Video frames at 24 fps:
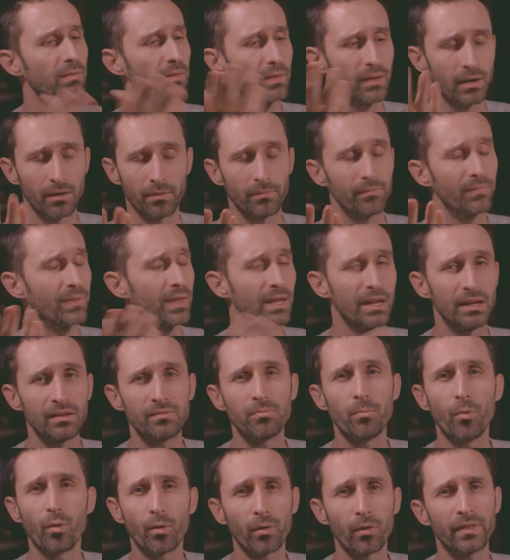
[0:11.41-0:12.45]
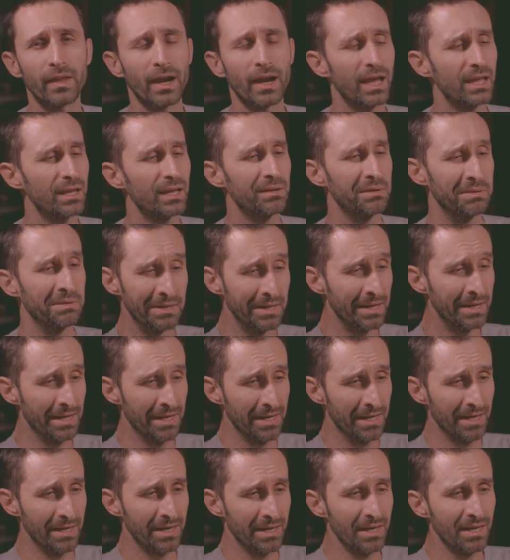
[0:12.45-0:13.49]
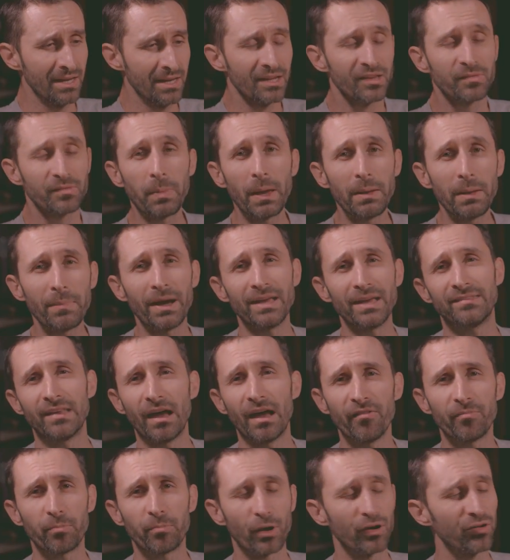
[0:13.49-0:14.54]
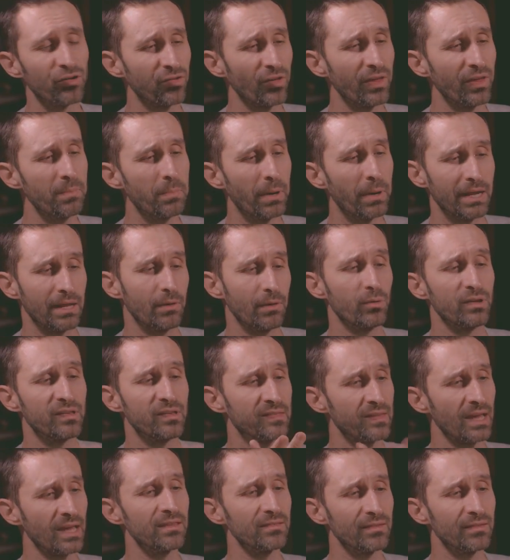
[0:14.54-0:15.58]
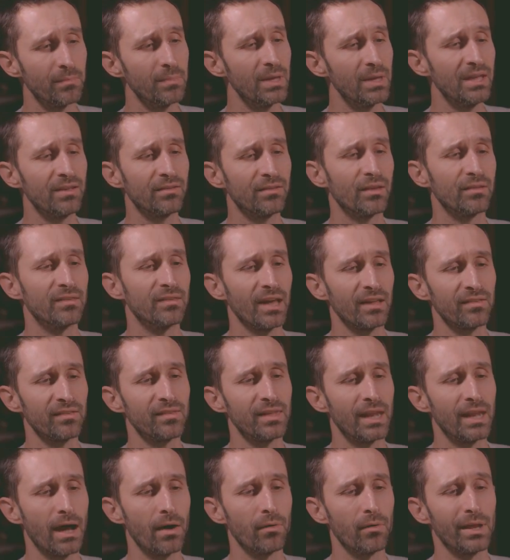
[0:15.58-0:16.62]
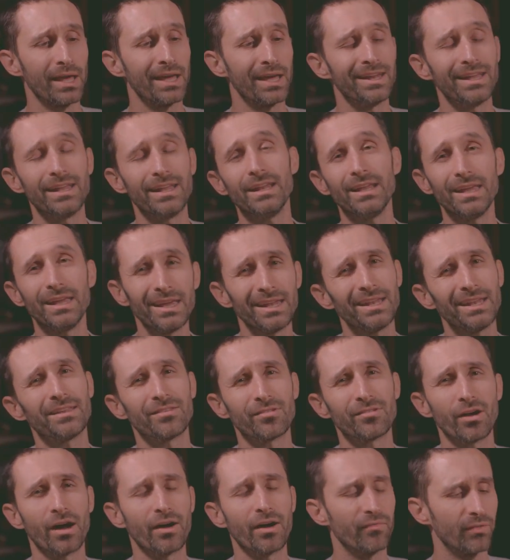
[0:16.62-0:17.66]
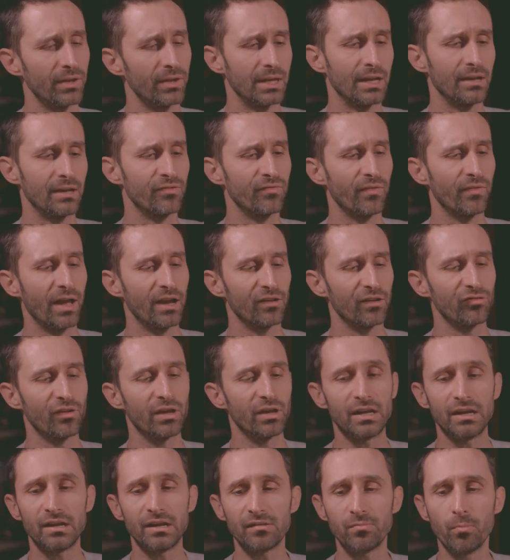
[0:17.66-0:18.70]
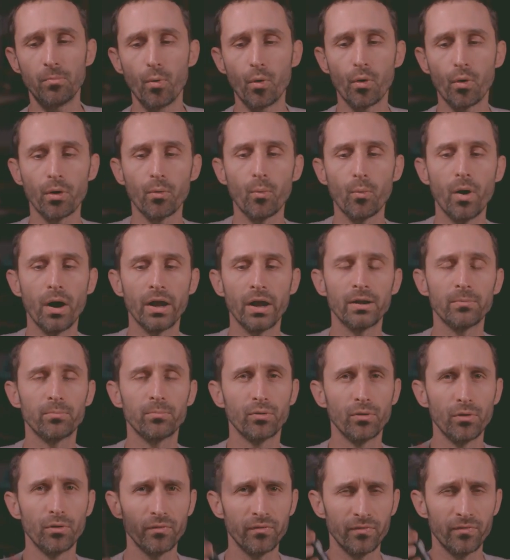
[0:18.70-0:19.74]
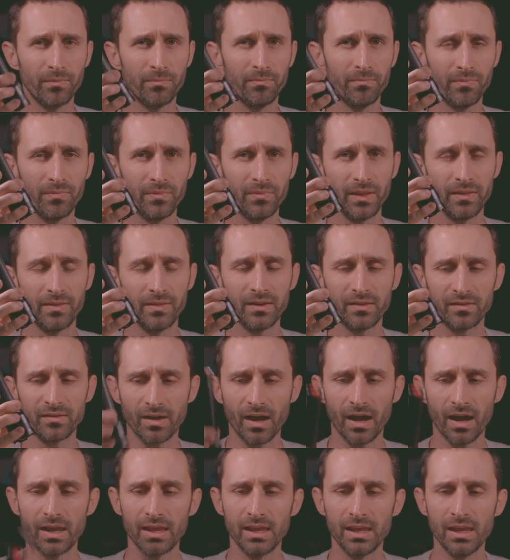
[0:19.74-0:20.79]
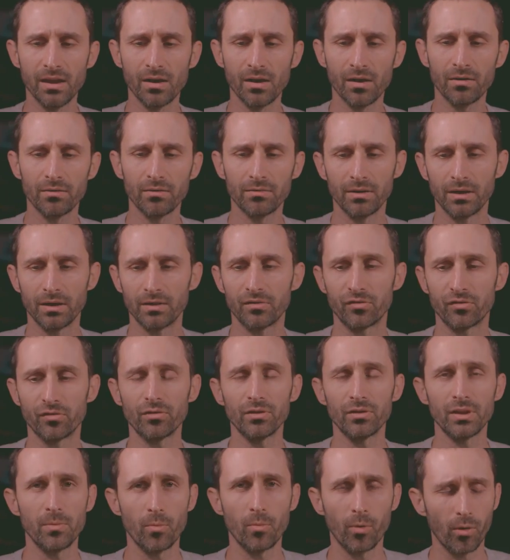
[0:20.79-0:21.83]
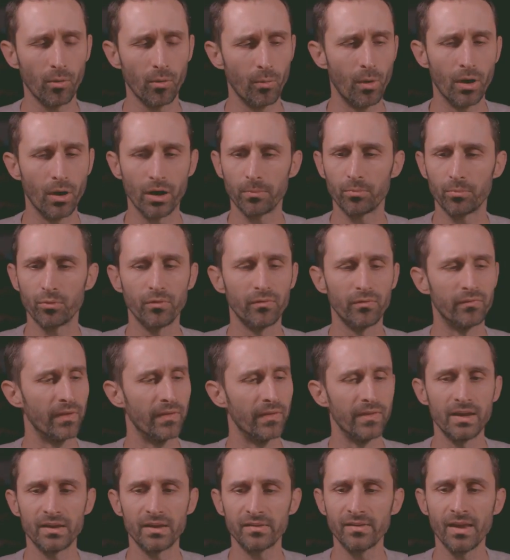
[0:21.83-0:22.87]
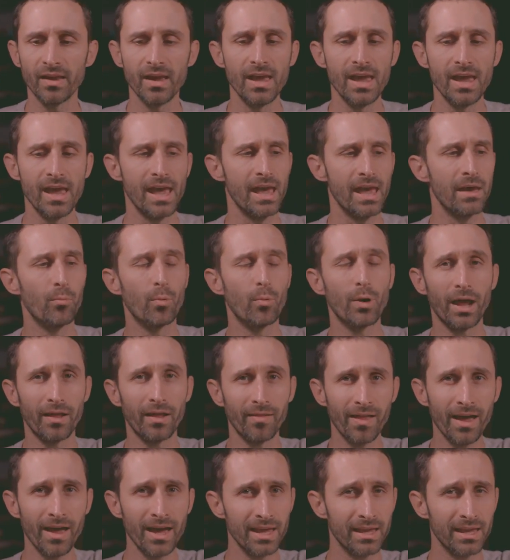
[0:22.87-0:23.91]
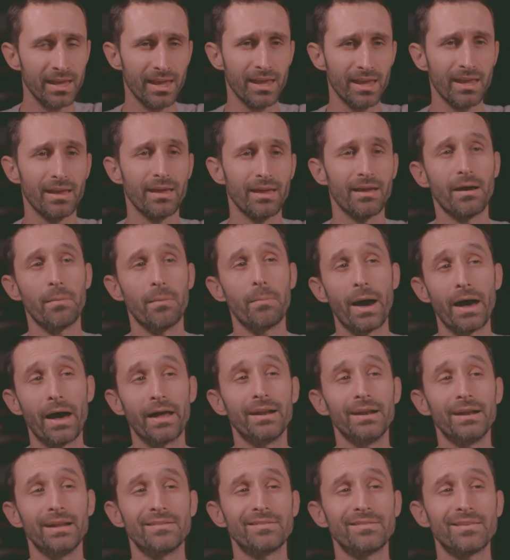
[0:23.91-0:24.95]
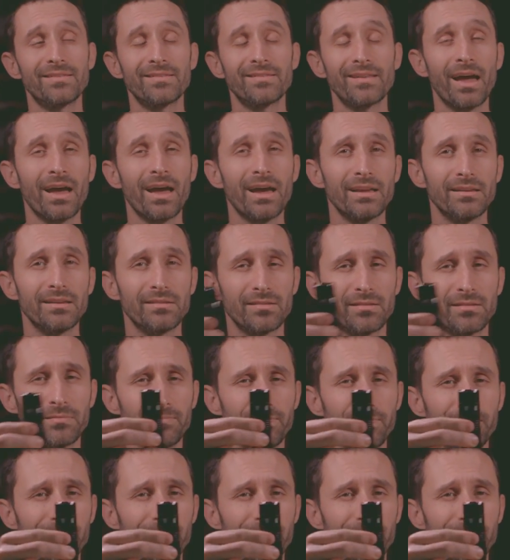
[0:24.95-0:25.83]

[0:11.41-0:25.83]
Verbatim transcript: you know, it is more than I can spend myself personally, but it was sent to me to test it out, and it, it is an awfully nice flashlight. It is more waterproof than this guy here, certainly more waterproof than this, and what I like about it is the size.